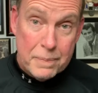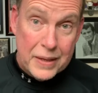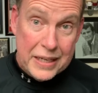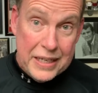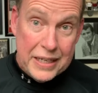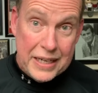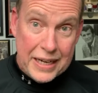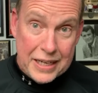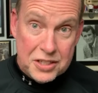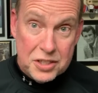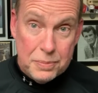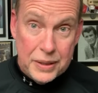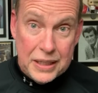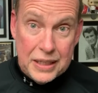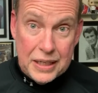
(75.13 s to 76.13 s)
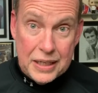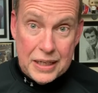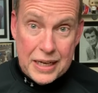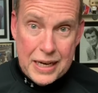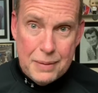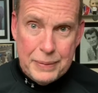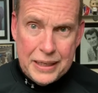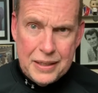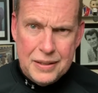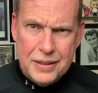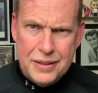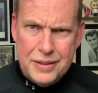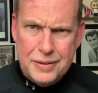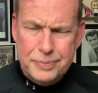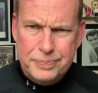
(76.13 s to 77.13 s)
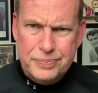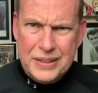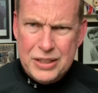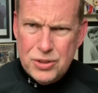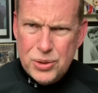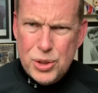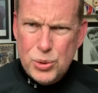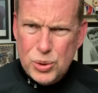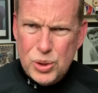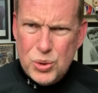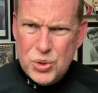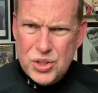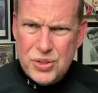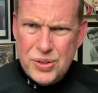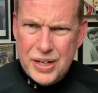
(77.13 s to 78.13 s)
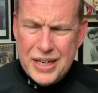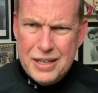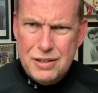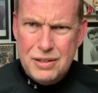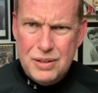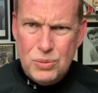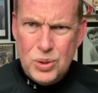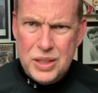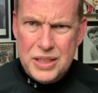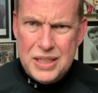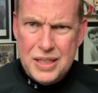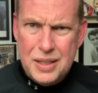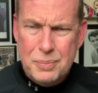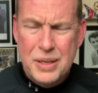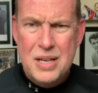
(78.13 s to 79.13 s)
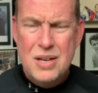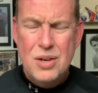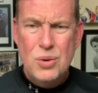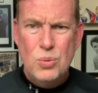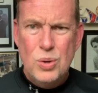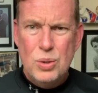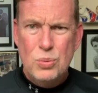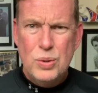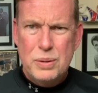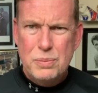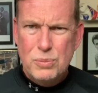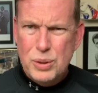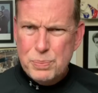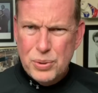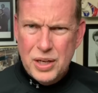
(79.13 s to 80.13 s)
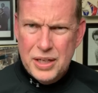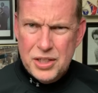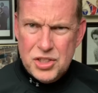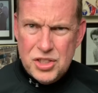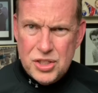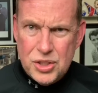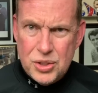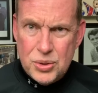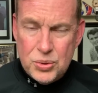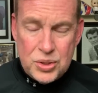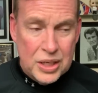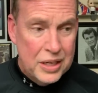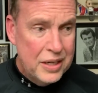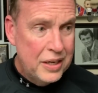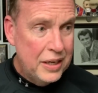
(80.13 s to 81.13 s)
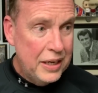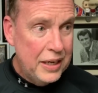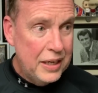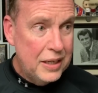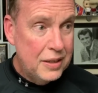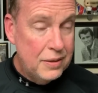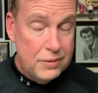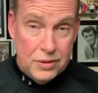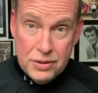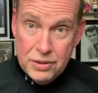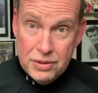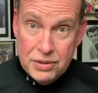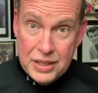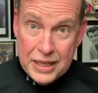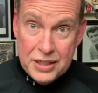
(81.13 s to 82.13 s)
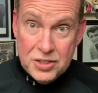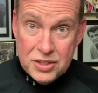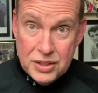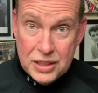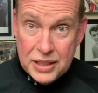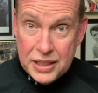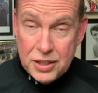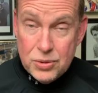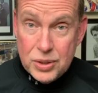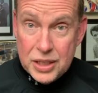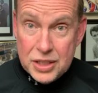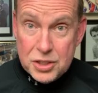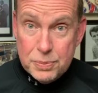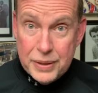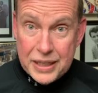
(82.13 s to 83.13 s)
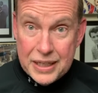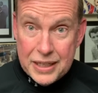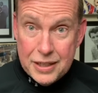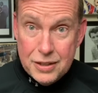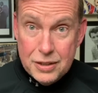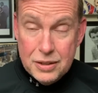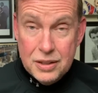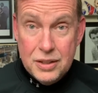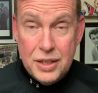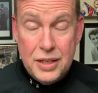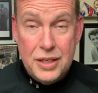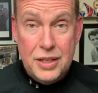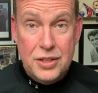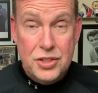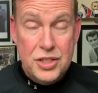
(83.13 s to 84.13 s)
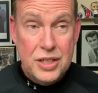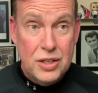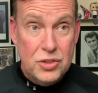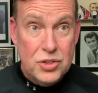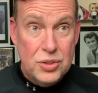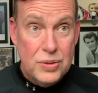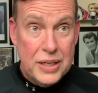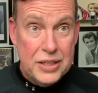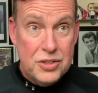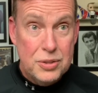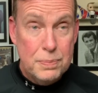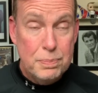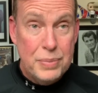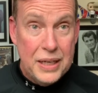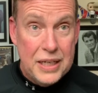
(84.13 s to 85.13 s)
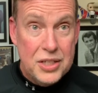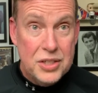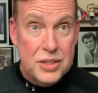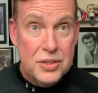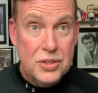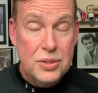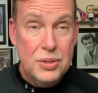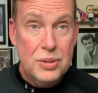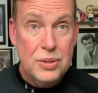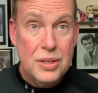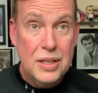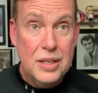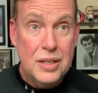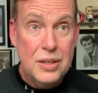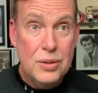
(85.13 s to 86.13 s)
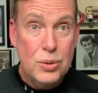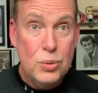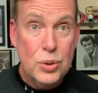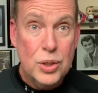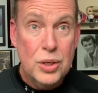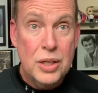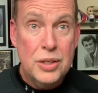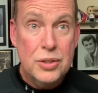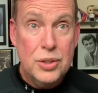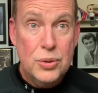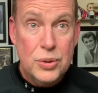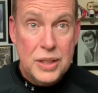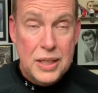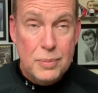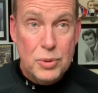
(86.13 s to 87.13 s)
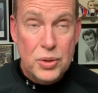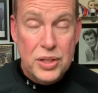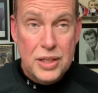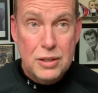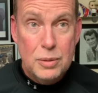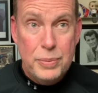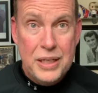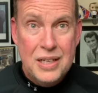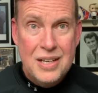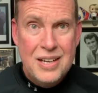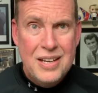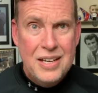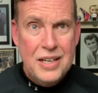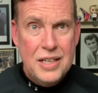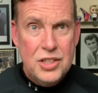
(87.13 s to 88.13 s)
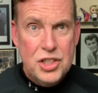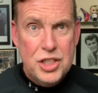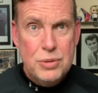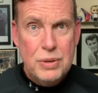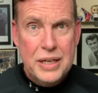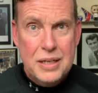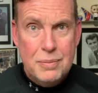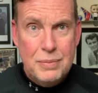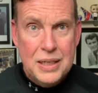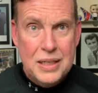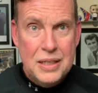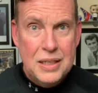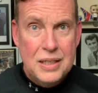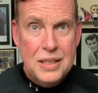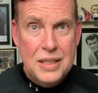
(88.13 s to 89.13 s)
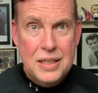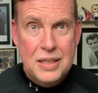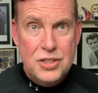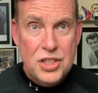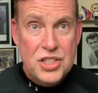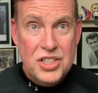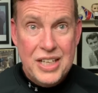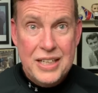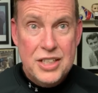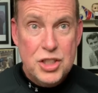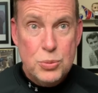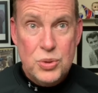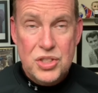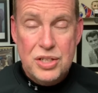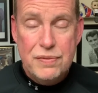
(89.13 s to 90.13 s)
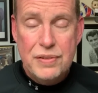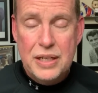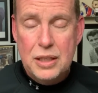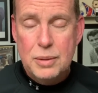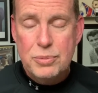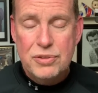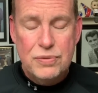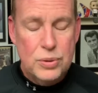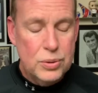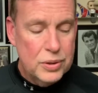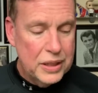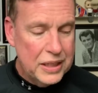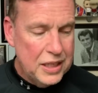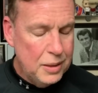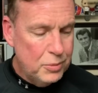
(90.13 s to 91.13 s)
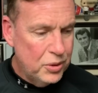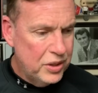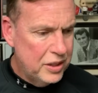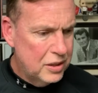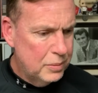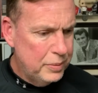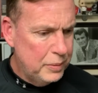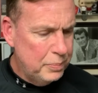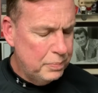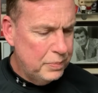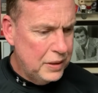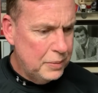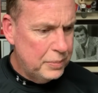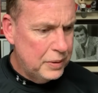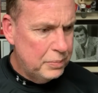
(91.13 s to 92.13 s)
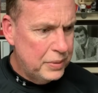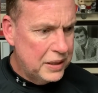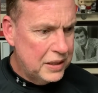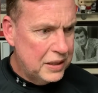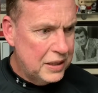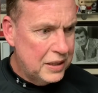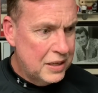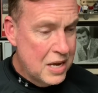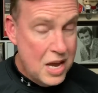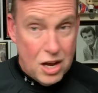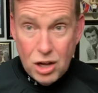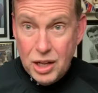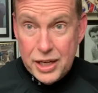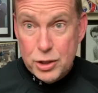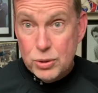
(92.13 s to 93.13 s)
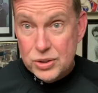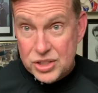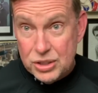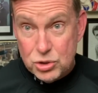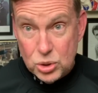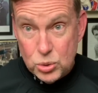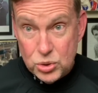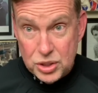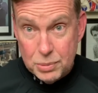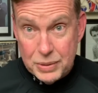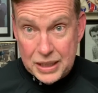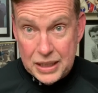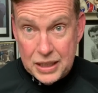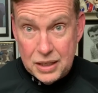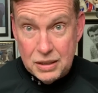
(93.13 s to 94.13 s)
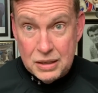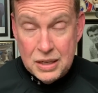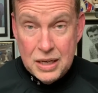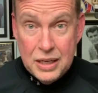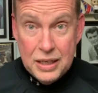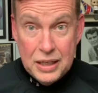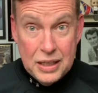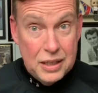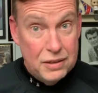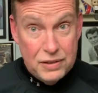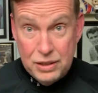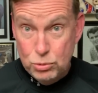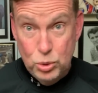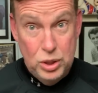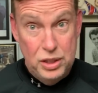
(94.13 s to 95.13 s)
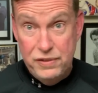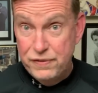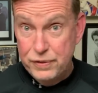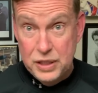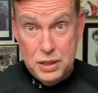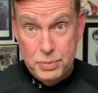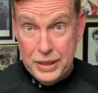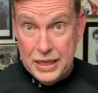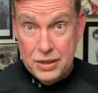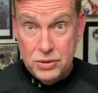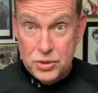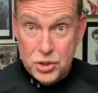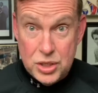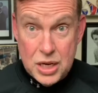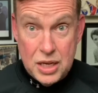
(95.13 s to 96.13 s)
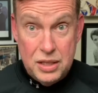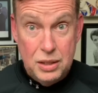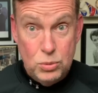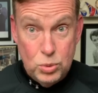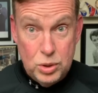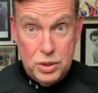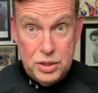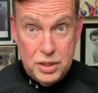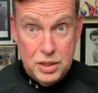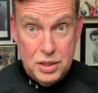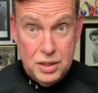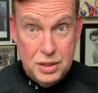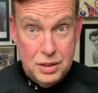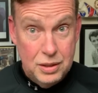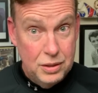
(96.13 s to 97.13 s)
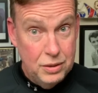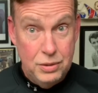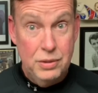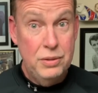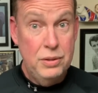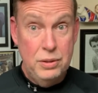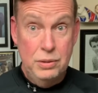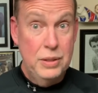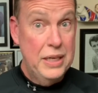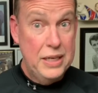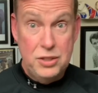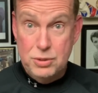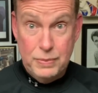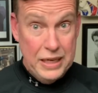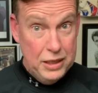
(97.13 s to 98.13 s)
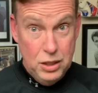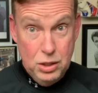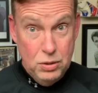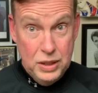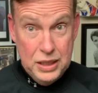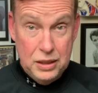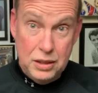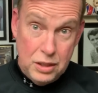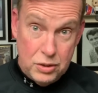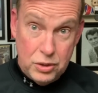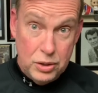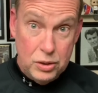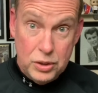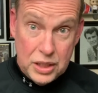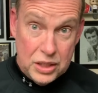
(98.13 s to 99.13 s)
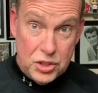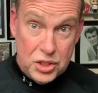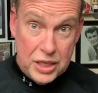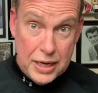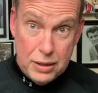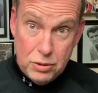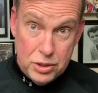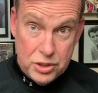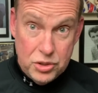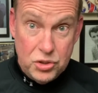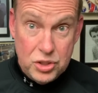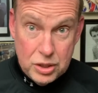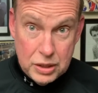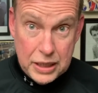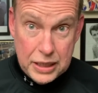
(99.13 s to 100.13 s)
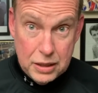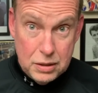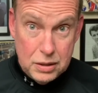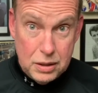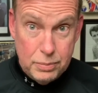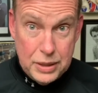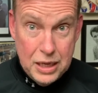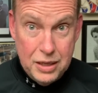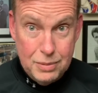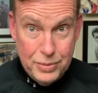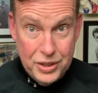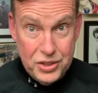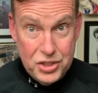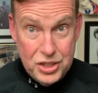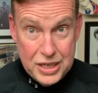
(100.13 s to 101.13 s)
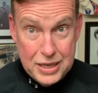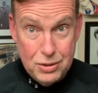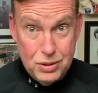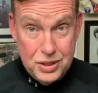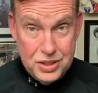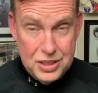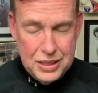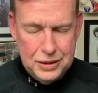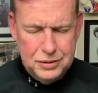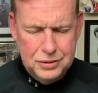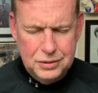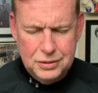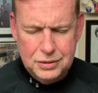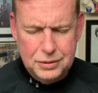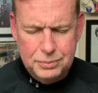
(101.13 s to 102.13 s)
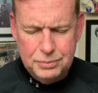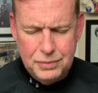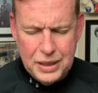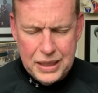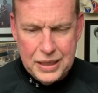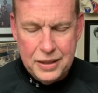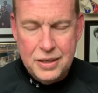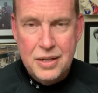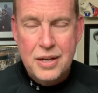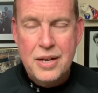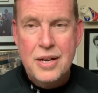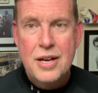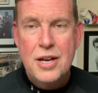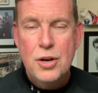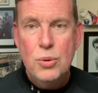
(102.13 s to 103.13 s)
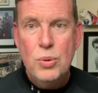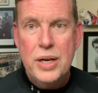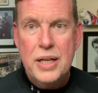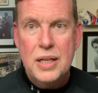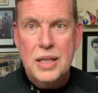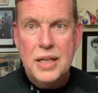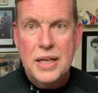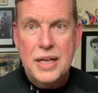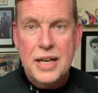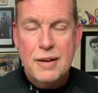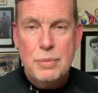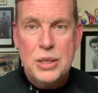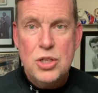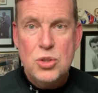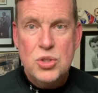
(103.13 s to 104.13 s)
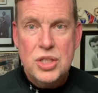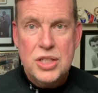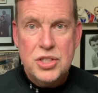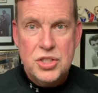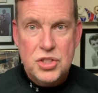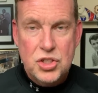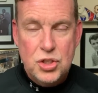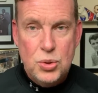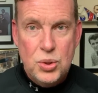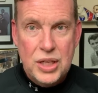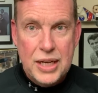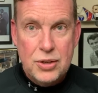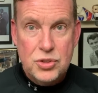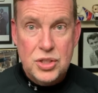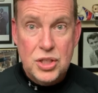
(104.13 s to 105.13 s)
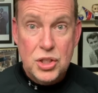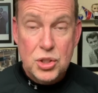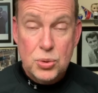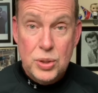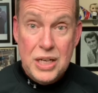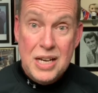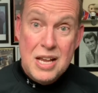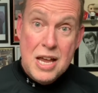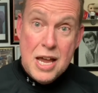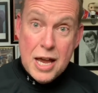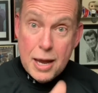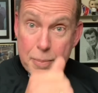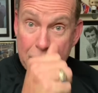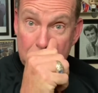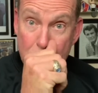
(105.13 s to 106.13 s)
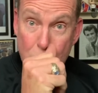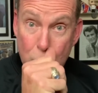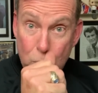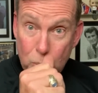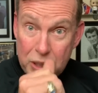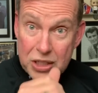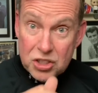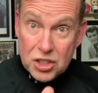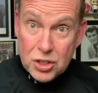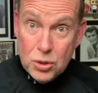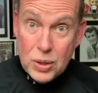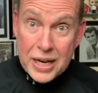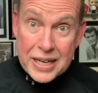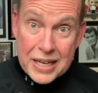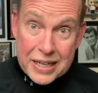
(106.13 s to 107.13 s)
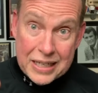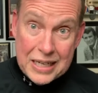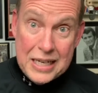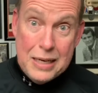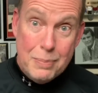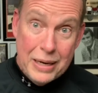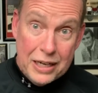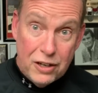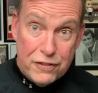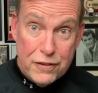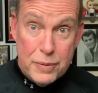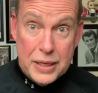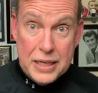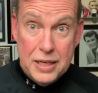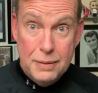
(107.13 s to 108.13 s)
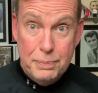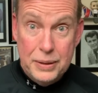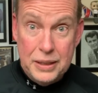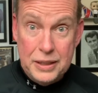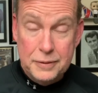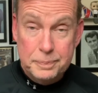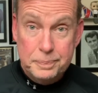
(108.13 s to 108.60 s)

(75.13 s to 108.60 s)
He had asked me, uh, hey man, uh, I know you were losing your hair at one time. What, what, what products do you use? And thanks to the lady who cuts my hair, uh, she also had some patients uh, who were undergoing chemotherapy. And she recommended that, she said this was developed for uh, chemotherapy people, but uh, all I know is I was losing my hair and it, it really freaked me out. There's nothing worse. You, know, you, guys might know it. You know, you look in the shower and you see your hair at the bottom of the shower. It's like, oh man. Well, uh, I've been using this since 2003. About two weeks ago, I got an email from the company